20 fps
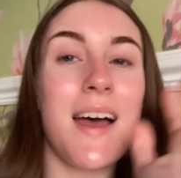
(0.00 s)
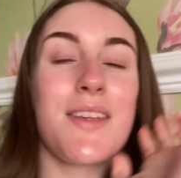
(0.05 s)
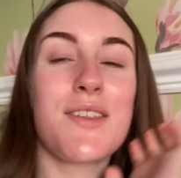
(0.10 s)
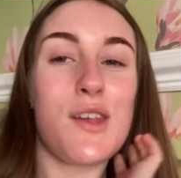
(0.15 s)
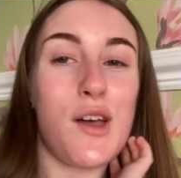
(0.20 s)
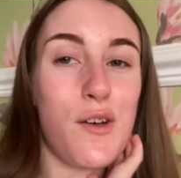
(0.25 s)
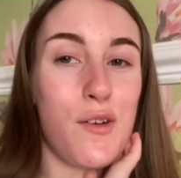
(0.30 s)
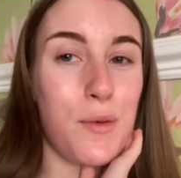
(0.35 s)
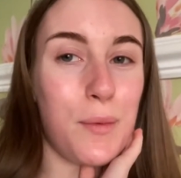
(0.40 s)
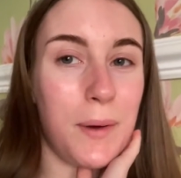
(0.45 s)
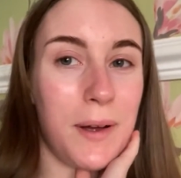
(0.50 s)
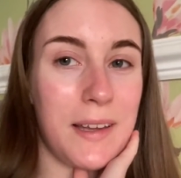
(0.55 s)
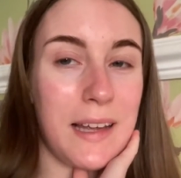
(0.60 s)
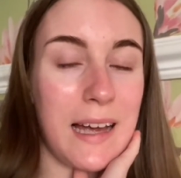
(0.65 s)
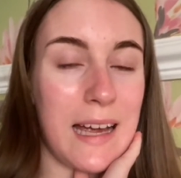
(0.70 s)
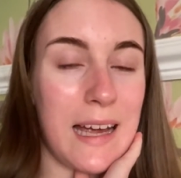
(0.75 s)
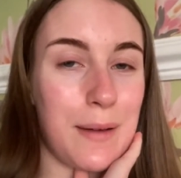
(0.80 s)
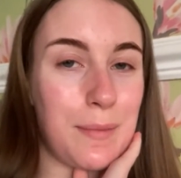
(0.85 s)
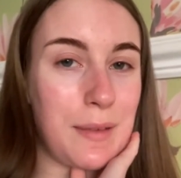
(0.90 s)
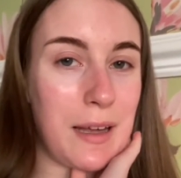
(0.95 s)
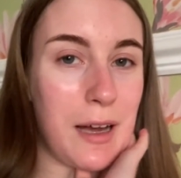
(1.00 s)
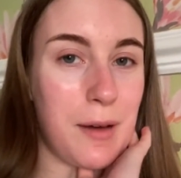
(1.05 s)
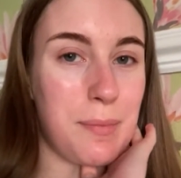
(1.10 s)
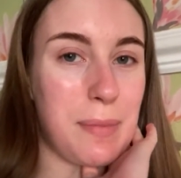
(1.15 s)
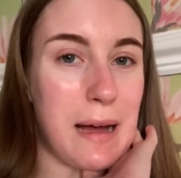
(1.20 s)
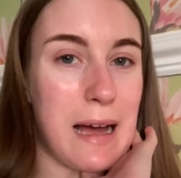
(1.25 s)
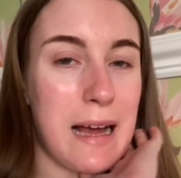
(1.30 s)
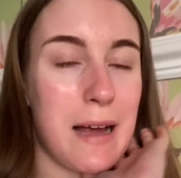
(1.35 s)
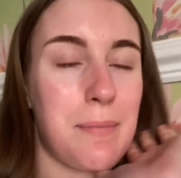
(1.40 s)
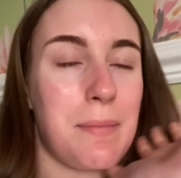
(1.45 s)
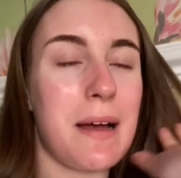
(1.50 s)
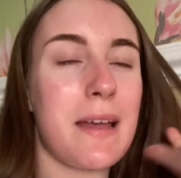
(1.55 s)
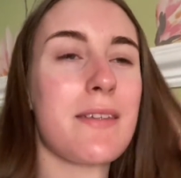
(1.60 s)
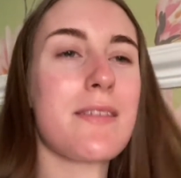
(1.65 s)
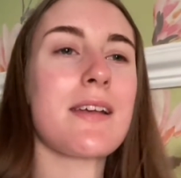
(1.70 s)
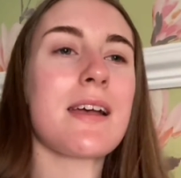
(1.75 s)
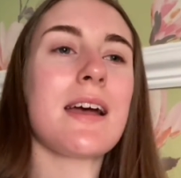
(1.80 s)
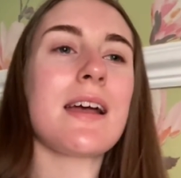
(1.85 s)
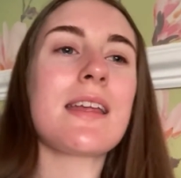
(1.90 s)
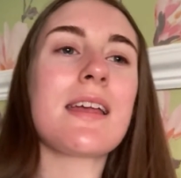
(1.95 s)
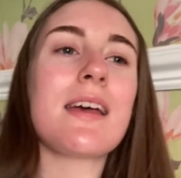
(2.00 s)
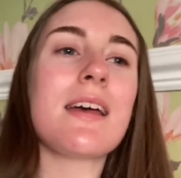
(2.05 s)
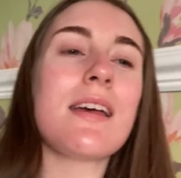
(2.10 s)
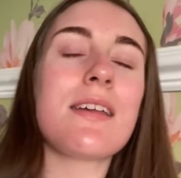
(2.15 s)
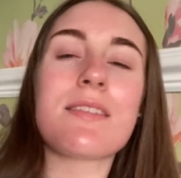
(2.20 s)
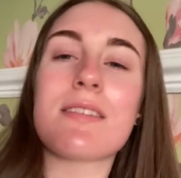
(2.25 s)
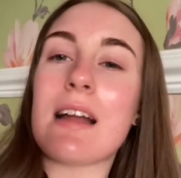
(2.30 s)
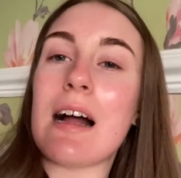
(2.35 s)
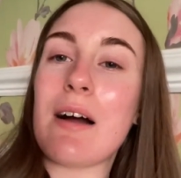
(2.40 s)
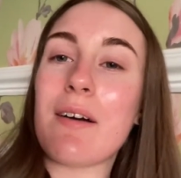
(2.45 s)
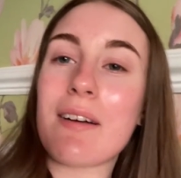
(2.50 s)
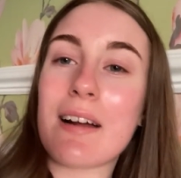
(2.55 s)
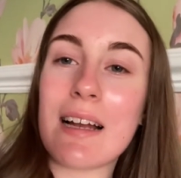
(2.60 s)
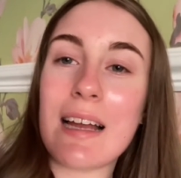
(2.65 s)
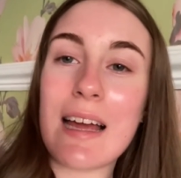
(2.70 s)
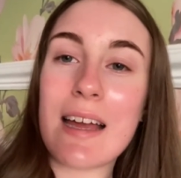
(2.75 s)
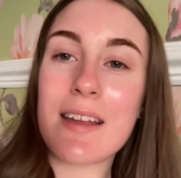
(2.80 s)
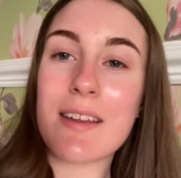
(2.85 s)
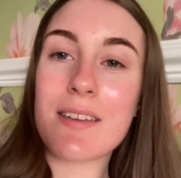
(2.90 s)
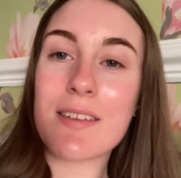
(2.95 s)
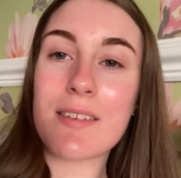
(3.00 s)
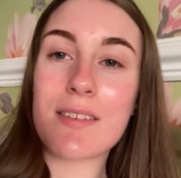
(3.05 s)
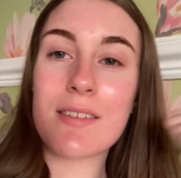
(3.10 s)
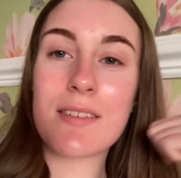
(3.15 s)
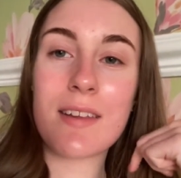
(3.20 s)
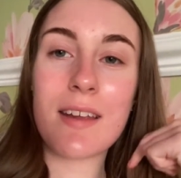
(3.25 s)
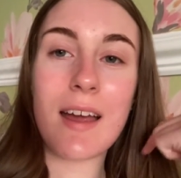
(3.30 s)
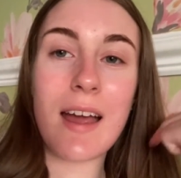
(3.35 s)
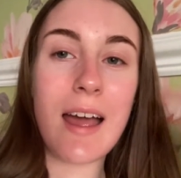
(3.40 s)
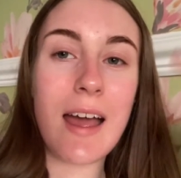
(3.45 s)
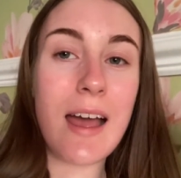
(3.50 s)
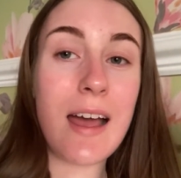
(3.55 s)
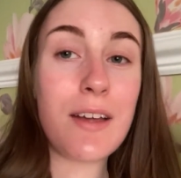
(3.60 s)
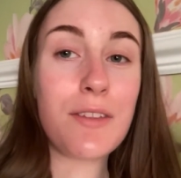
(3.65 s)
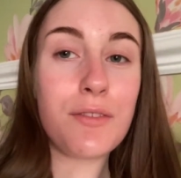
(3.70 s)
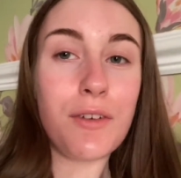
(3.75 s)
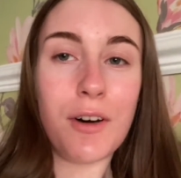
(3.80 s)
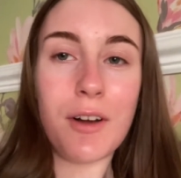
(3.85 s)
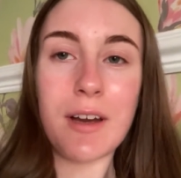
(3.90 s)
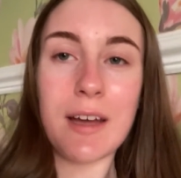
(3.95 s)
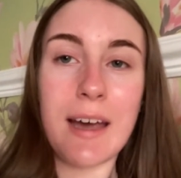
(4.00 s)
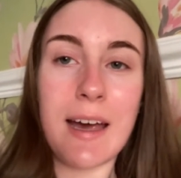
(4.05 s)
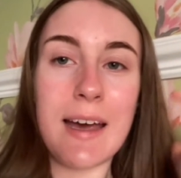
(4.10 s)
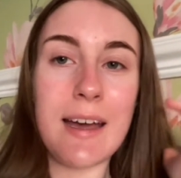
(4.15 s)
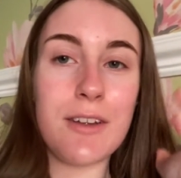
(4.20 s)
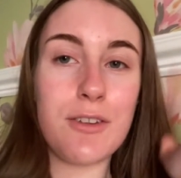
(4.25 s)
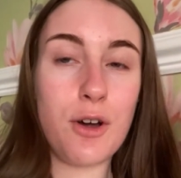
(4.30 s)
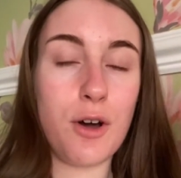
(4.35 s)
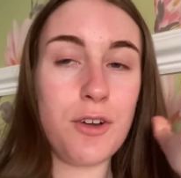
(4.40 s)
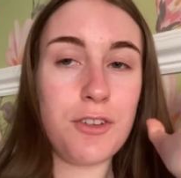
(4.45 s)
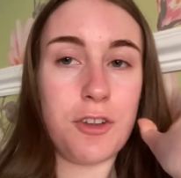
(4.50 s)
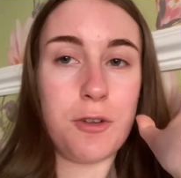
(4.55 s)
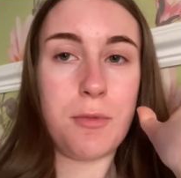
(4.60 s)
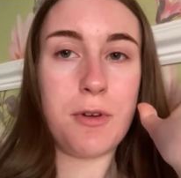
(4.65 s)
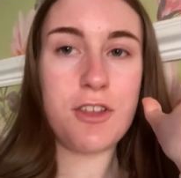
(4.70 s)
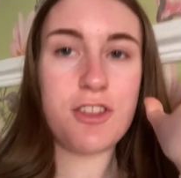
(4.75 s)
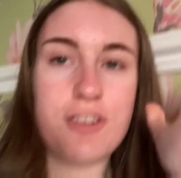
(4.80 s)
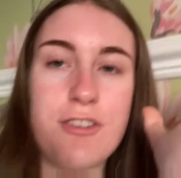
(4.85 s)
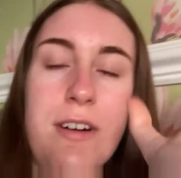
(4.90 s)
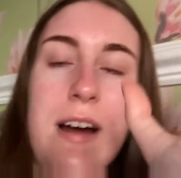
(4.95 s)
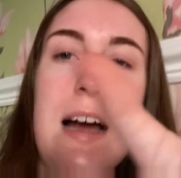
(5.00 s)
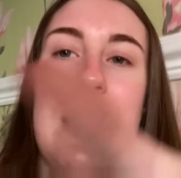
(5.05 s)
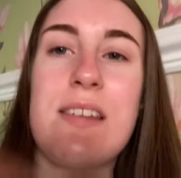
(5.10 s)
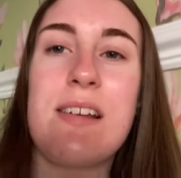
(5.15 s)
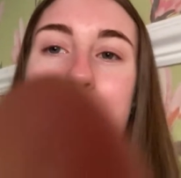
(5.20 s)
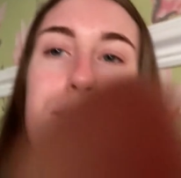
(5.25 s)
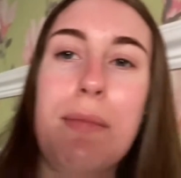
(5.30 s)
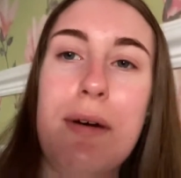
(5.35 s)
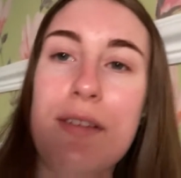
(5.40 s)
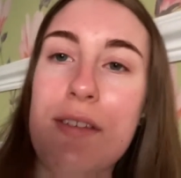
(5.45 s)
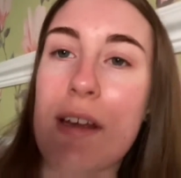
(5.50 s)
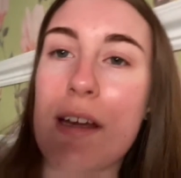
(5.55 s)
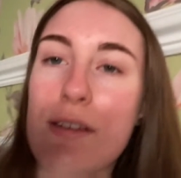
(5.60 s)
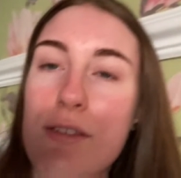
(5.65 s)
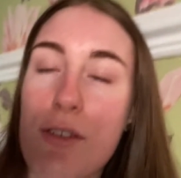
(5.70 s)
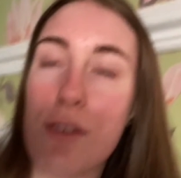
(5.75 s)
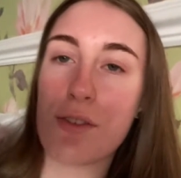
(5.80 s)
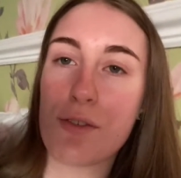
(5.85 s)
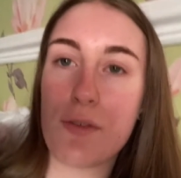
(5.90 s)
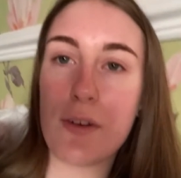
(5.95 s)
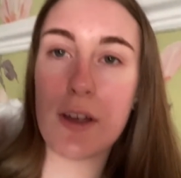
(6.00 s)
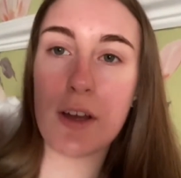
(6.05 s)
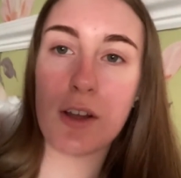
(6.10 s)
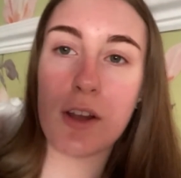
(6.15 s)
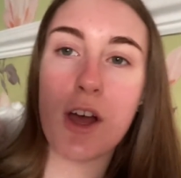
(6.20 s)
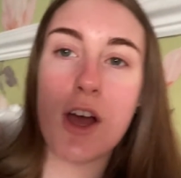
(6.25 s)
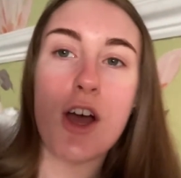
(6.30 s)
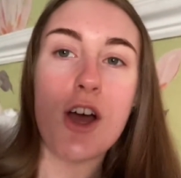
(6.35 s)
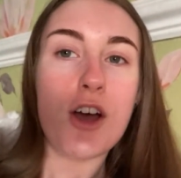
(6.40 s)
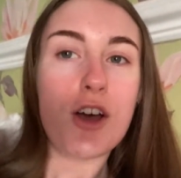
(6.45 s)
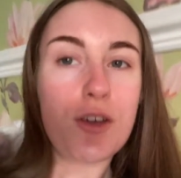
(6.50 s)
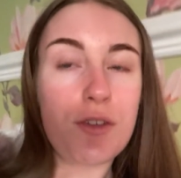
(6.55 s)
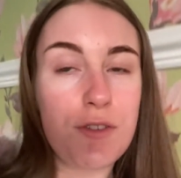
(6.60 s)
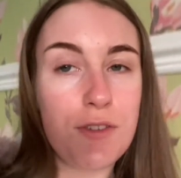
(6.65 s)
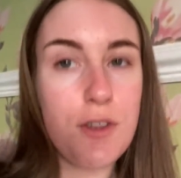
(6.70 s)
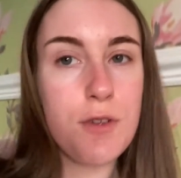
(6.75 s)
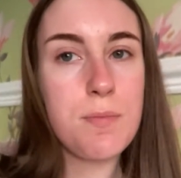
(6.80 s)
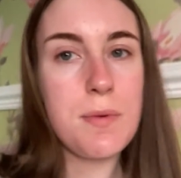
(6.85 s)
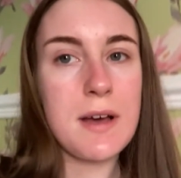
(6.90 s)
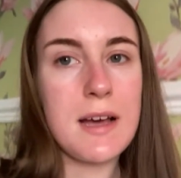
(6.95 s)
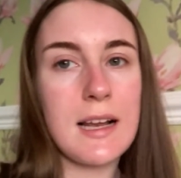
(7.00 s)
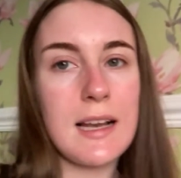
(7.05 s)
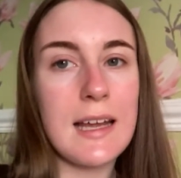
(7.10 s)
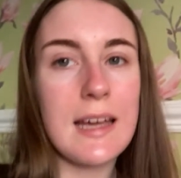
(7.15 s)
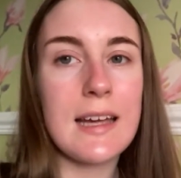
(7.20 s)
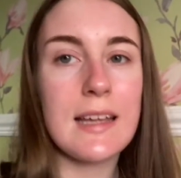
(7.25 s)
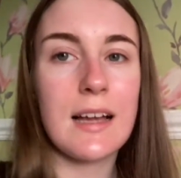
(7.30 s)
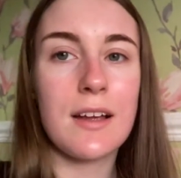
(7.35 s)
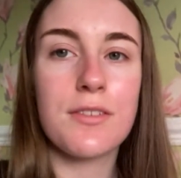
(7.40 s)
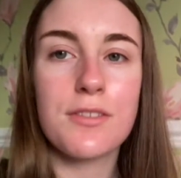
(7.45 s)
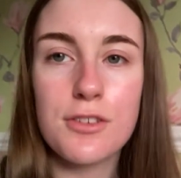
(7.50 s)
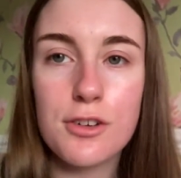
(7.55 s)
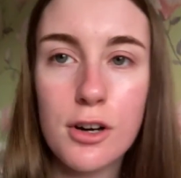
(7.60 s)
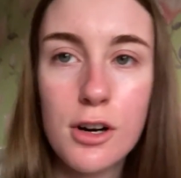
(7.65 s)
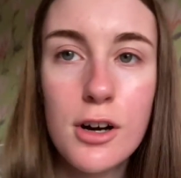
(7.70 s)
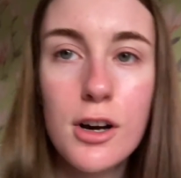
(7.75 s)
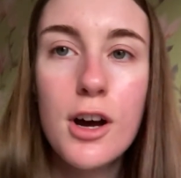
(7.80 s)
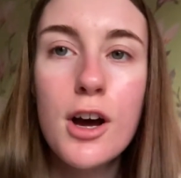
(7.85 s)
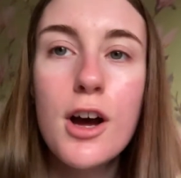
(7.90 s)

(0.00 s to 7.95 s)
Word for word: So everyone, I am now back. My skin is now cleansed exfoliated, toned and moisturised and my skin just feel super clean and so